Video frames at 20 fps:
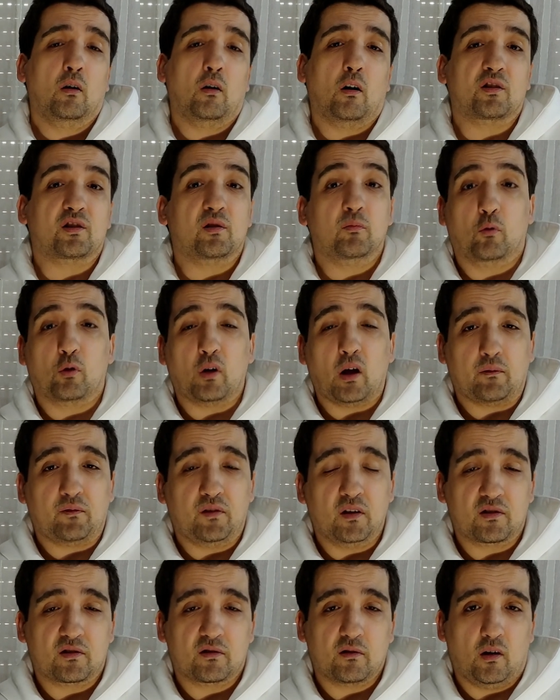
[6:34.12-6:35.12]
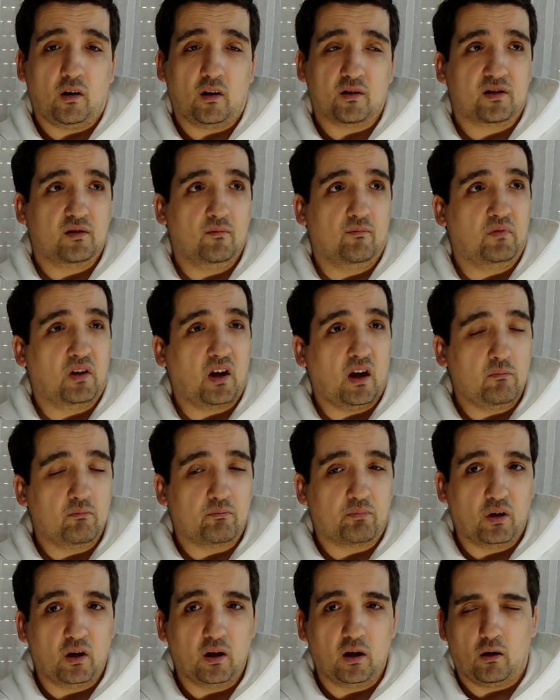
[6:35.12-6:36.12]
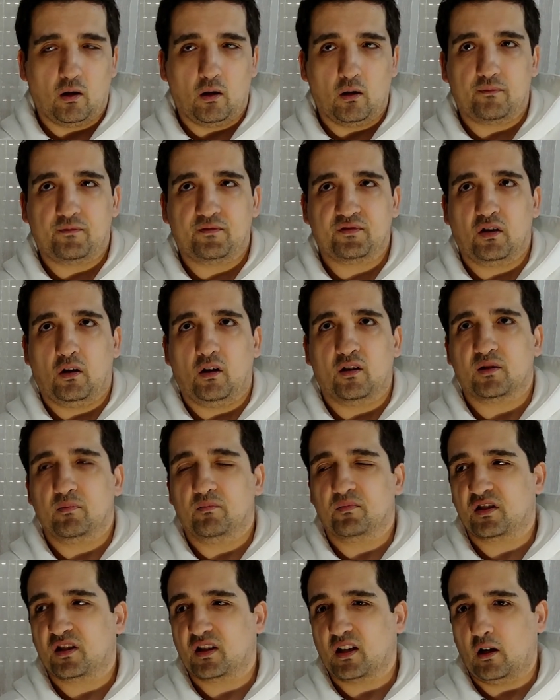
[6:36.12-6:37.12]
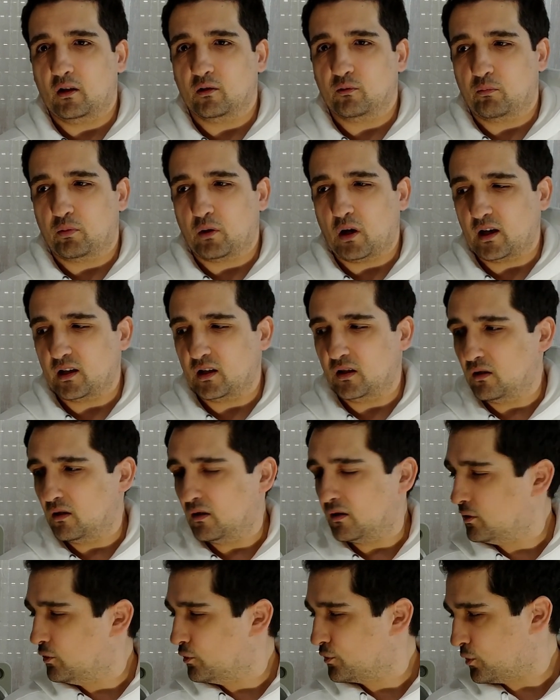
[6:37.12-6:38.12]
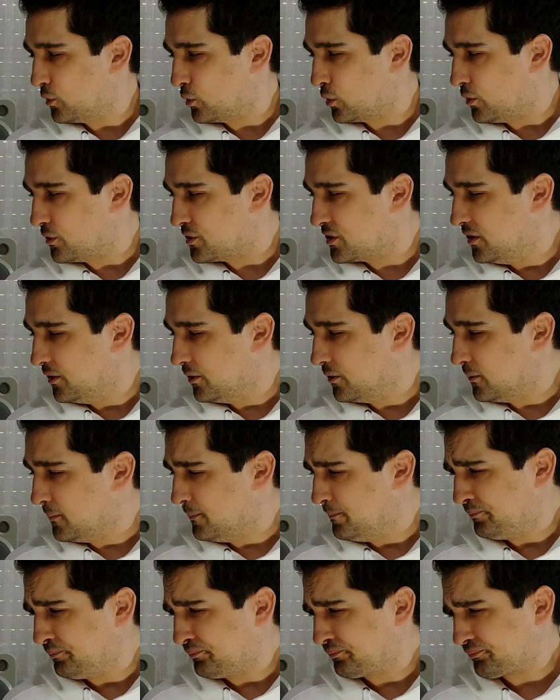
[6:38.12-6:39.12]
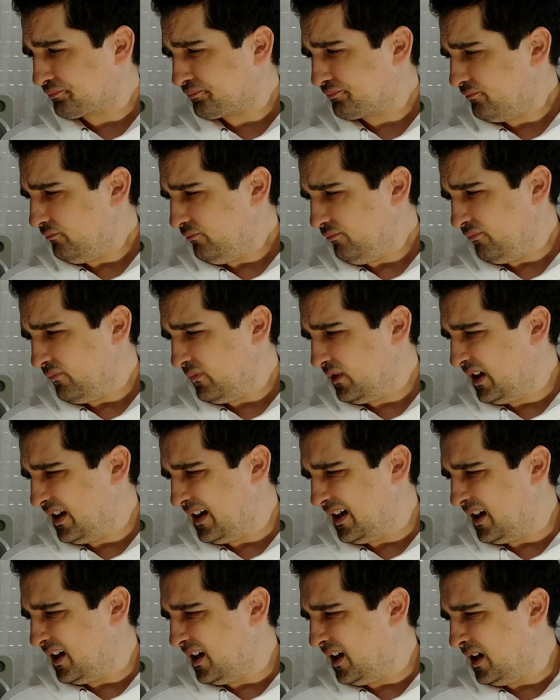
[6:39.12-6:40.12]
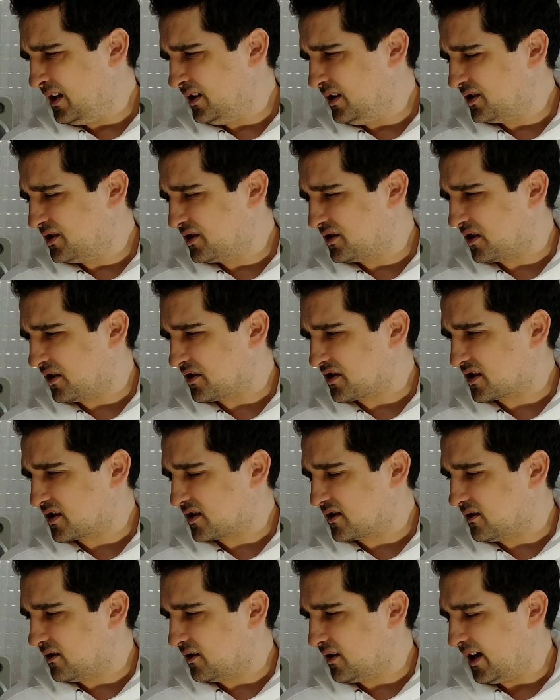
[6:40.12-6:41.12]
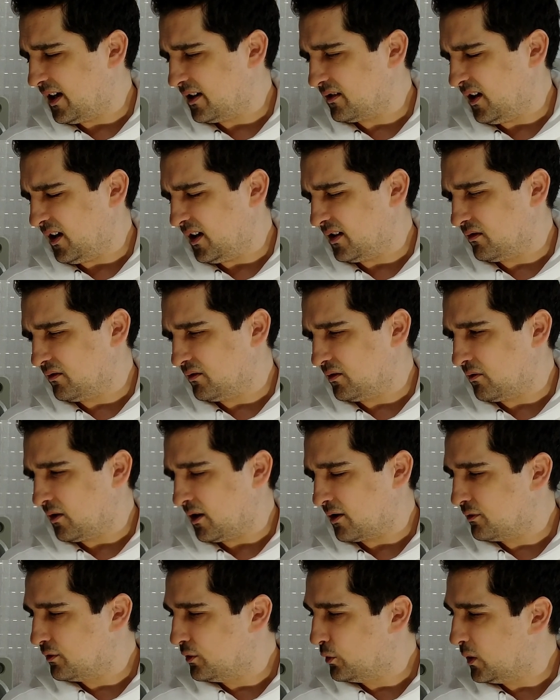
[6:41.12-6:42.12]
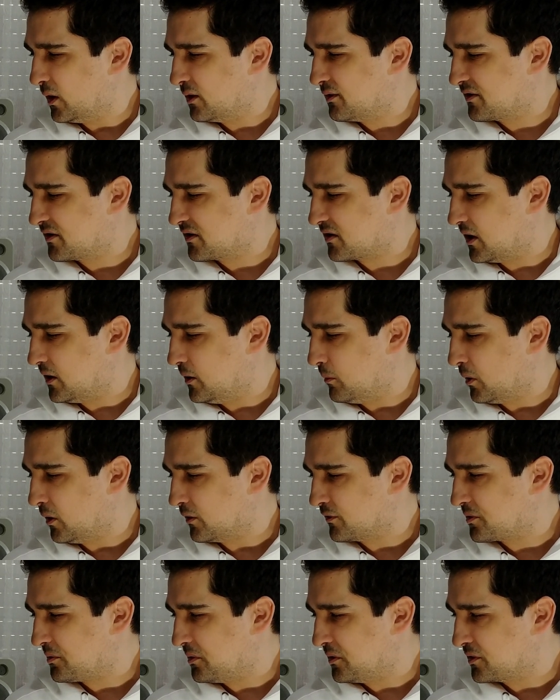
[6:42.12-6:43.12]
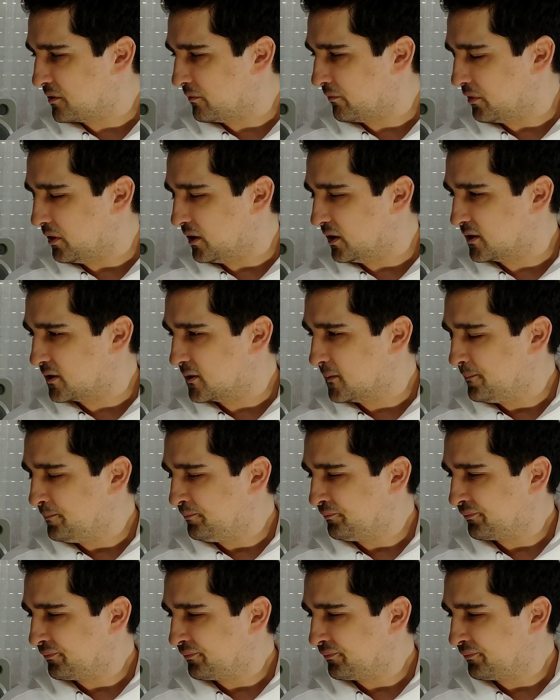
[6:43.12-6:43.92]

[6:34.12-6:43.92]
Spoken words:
awesome graphics, awesome gameplay, awesome sound by Yuzo Koshiro, and it just I don't know what to say about Streets of Rage.